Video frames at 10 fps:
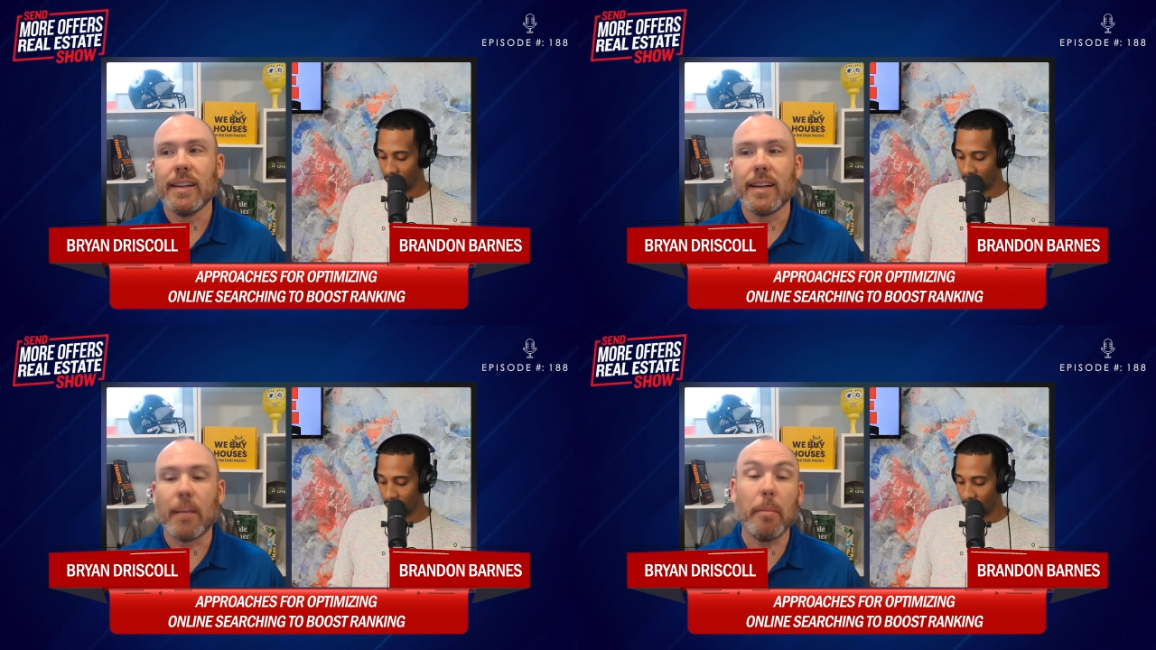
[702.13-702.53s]

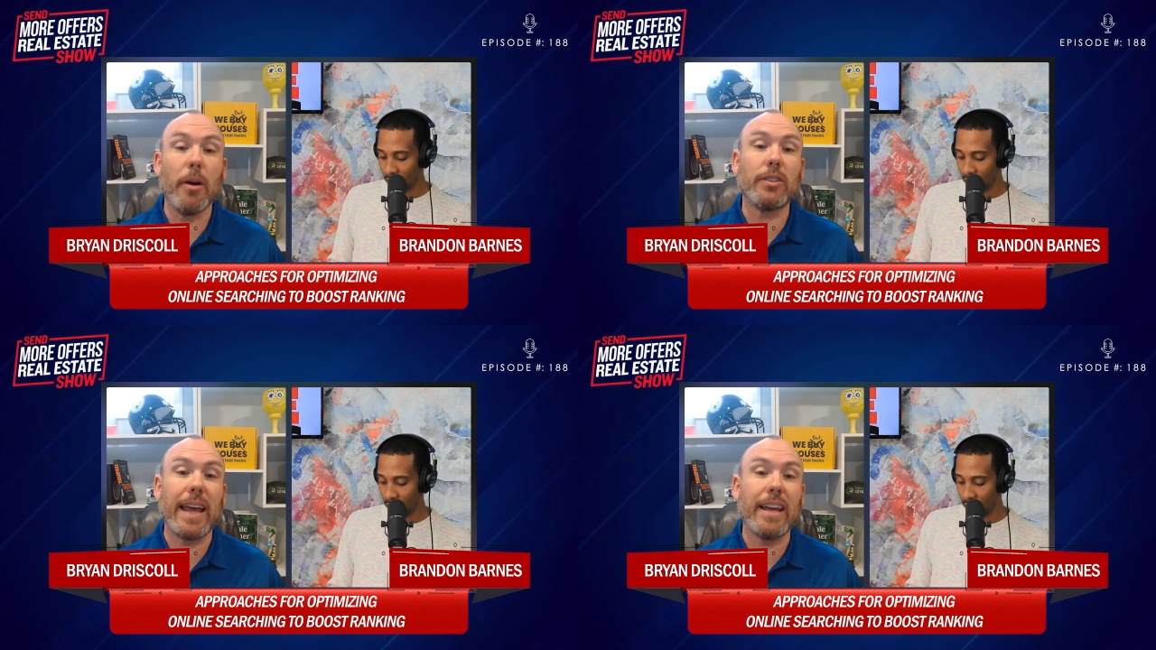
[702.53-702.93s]
Speaker 1: But
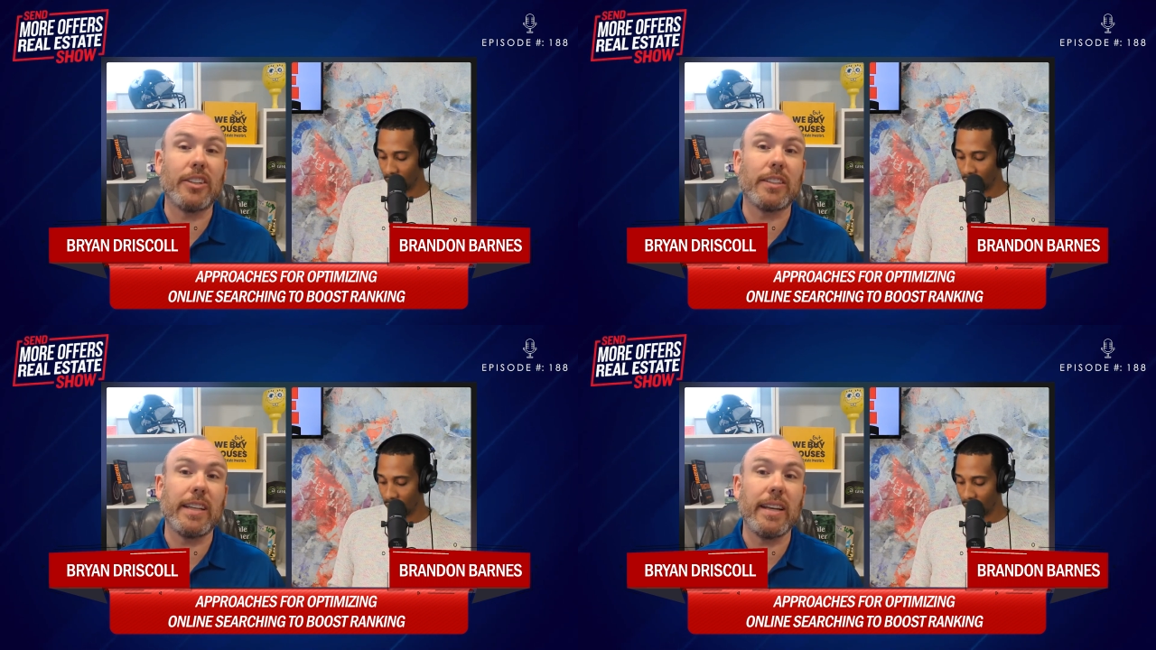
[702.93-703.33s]
most
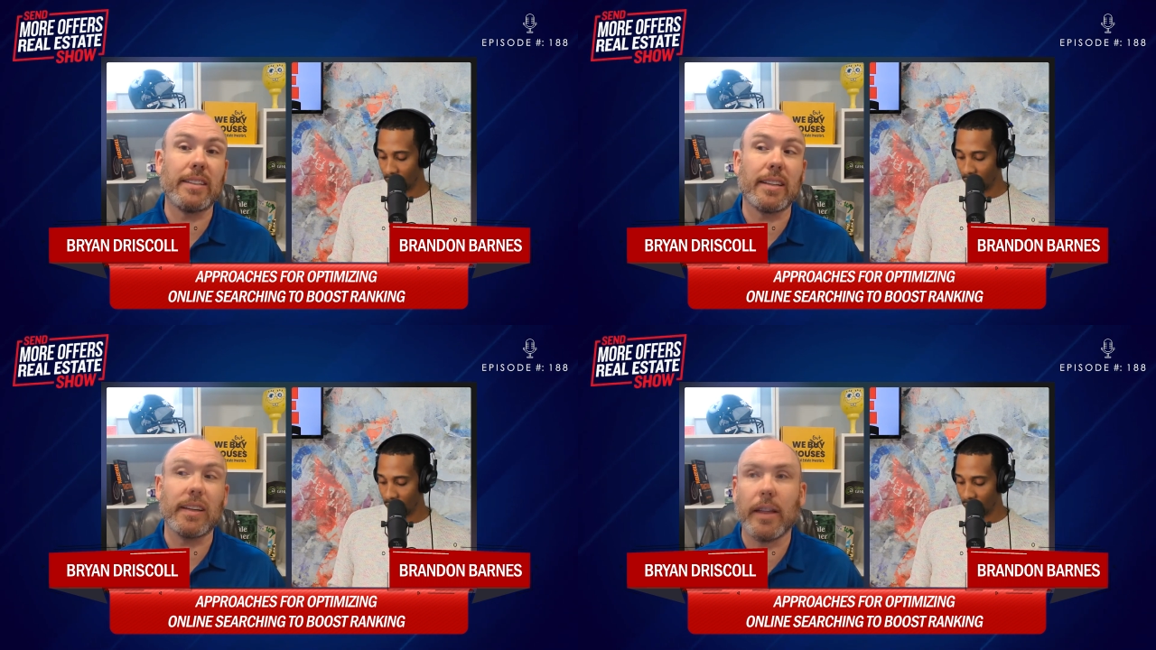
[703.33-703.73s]

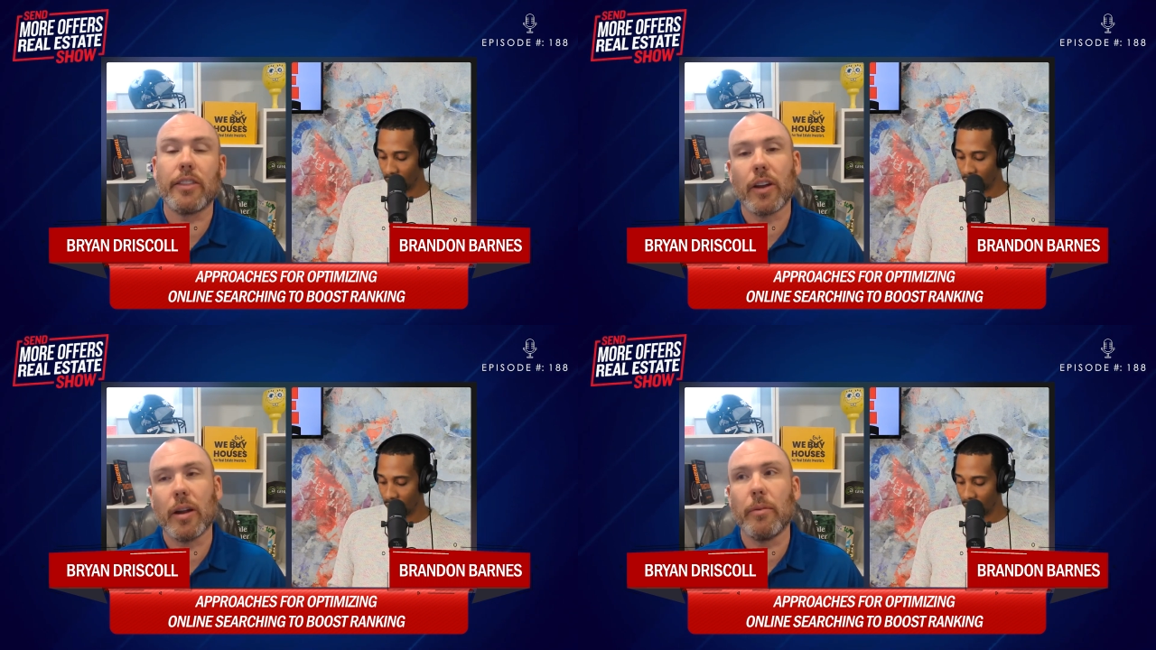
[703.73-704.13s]
agencies, they're
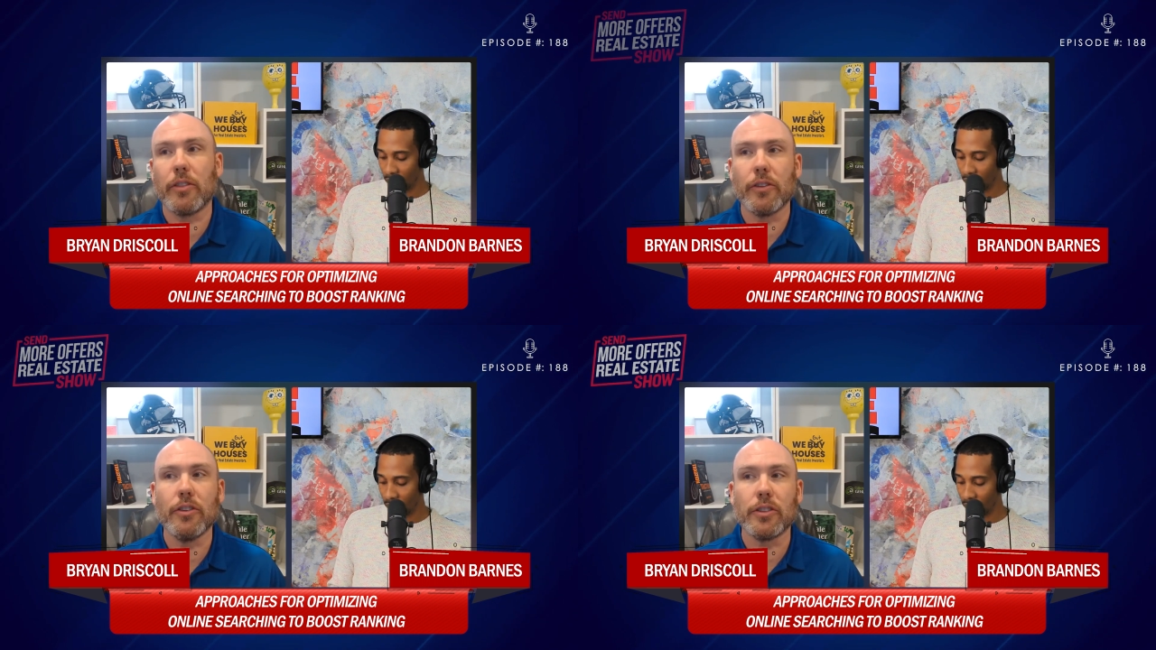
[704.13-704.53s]
going to be
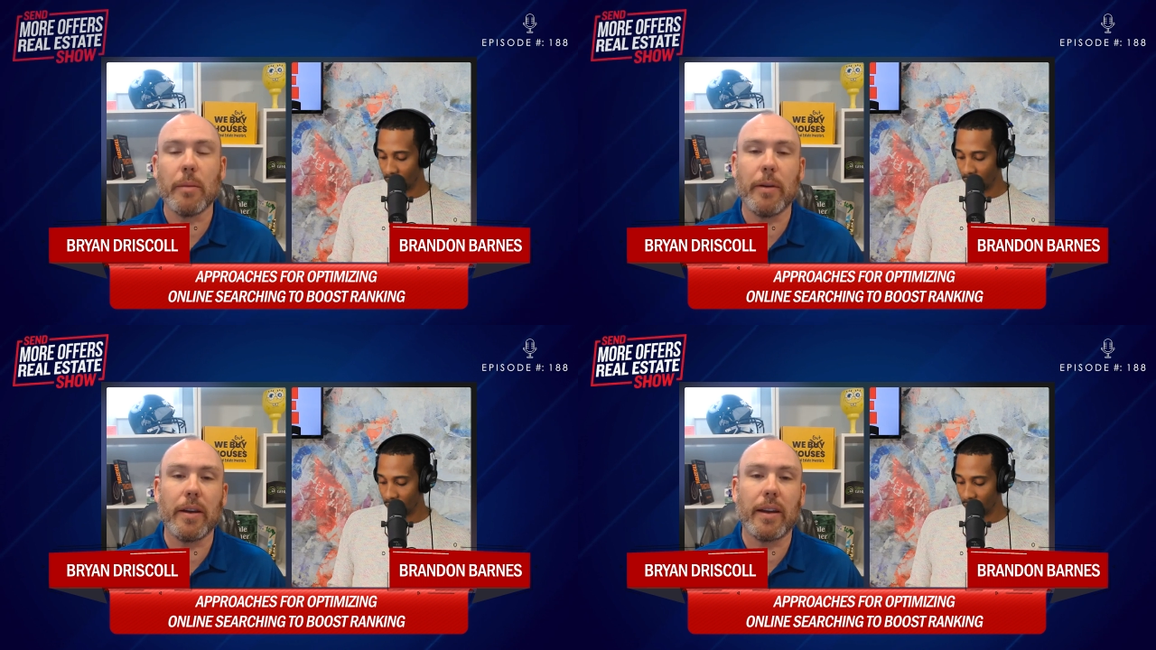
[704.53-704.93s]
they're usually
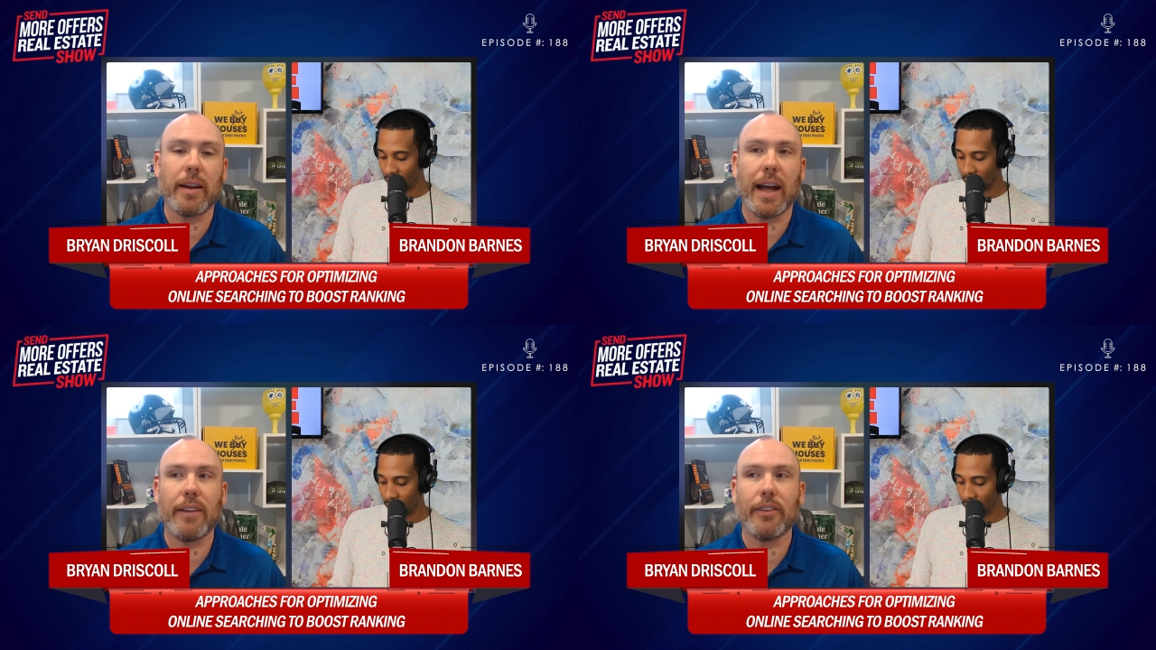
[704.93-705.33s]
going to be
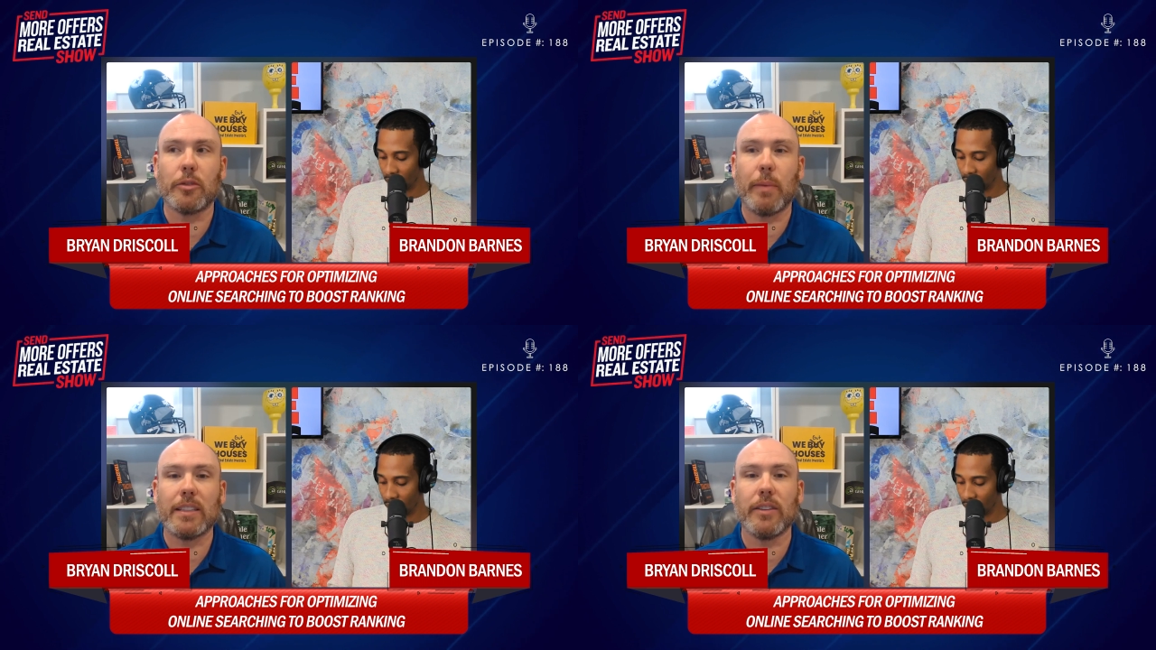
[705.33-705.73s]
kind of
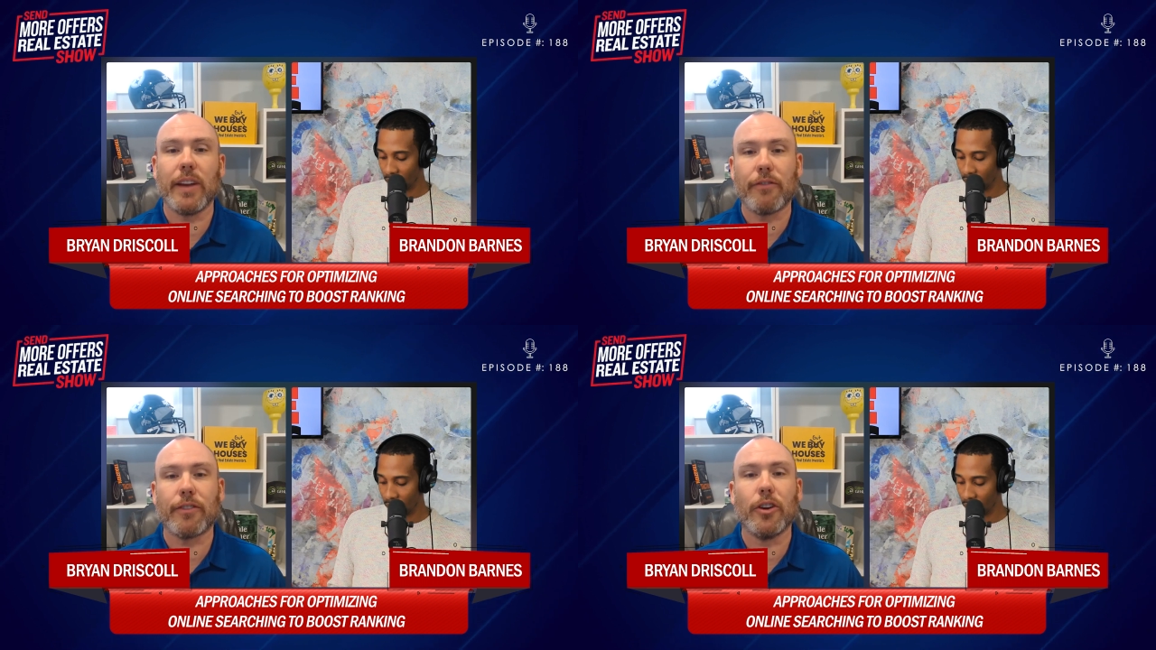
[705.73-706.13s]
expensive
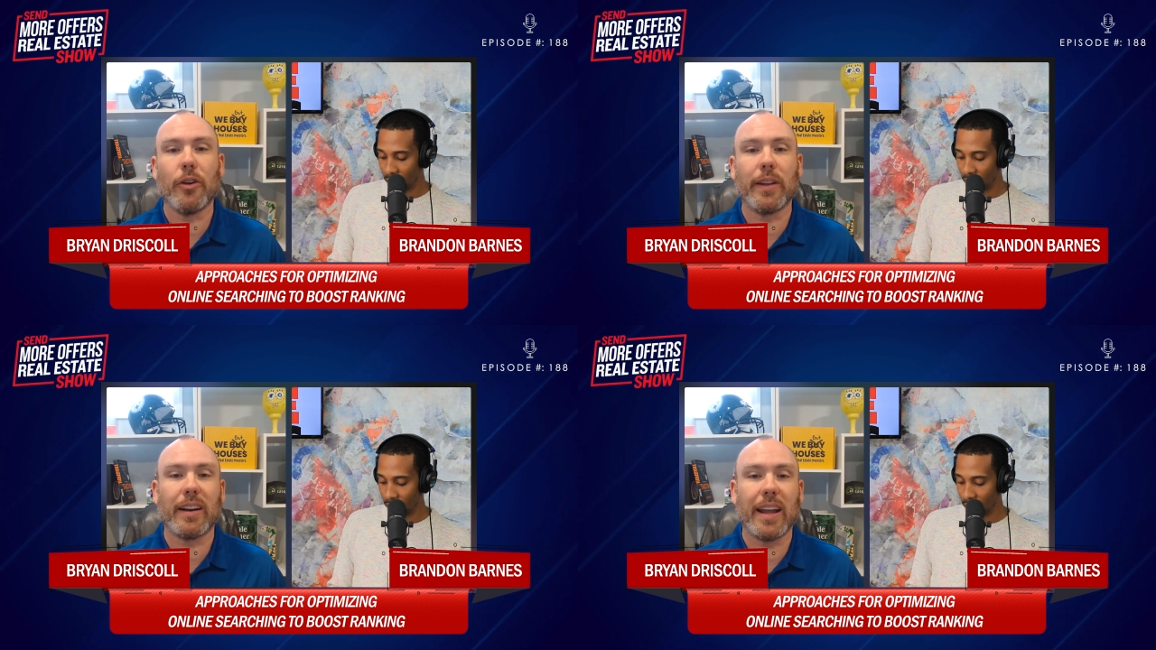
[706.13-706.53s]
if they're
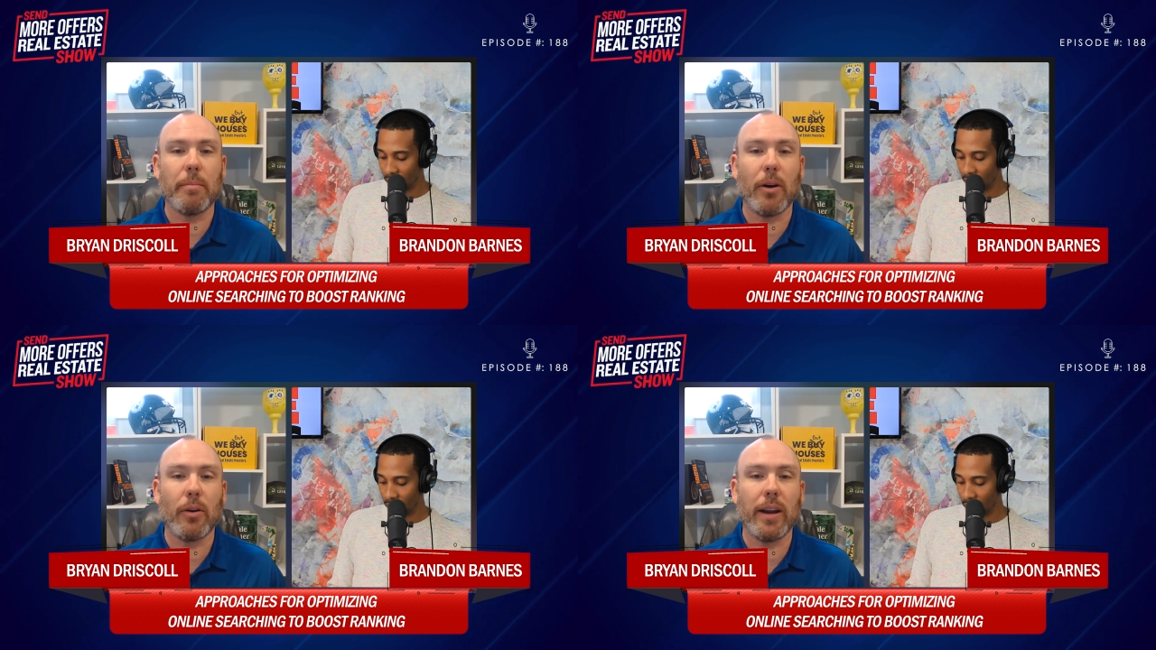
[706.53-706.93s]
doing the link
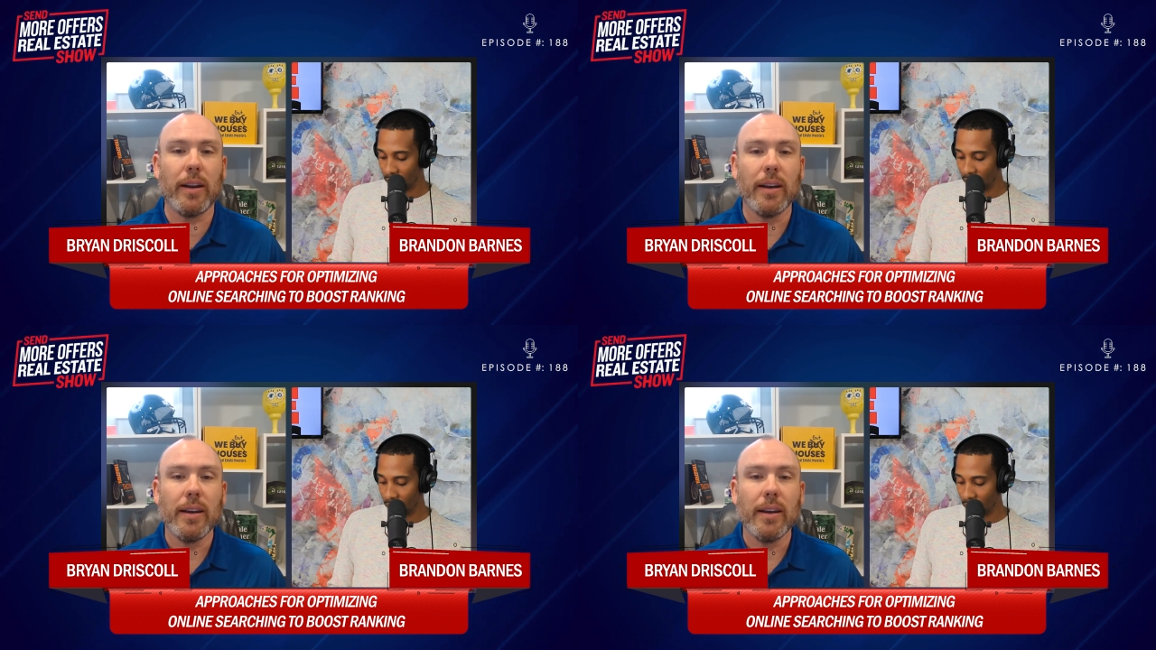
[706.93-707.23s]
building.